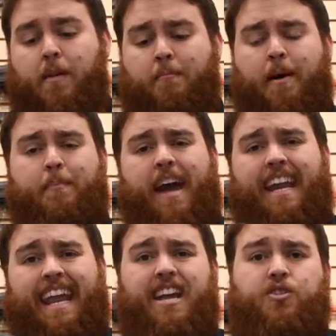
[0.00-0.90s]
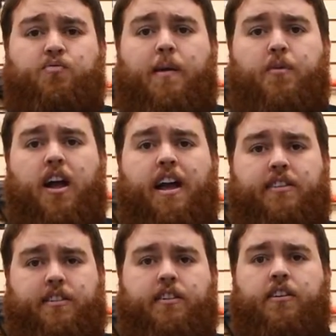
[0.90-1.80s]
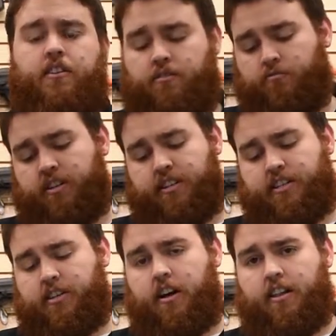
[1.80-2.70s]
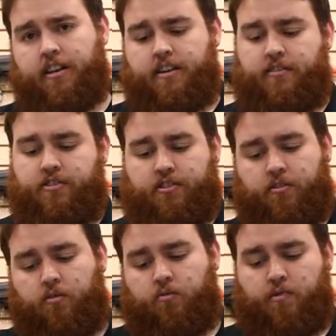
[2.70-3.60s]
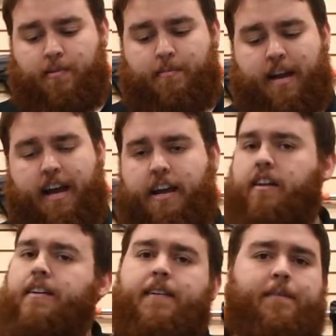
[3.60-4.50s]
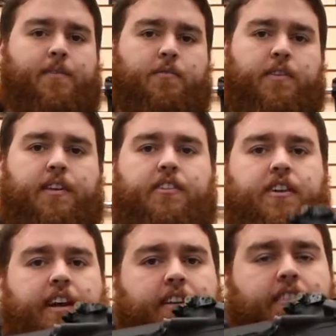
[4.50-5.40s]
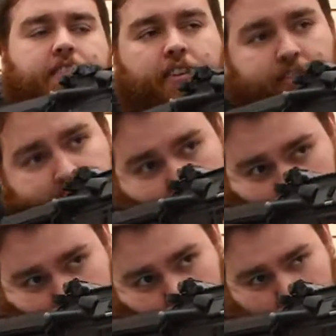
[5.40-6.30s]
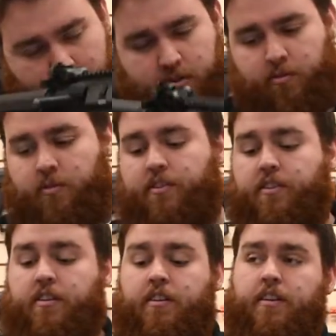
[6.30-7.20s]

Butt pad is rubberized, really solid, just a whole rubber pad. Really great, feels nice on your bare shoulder.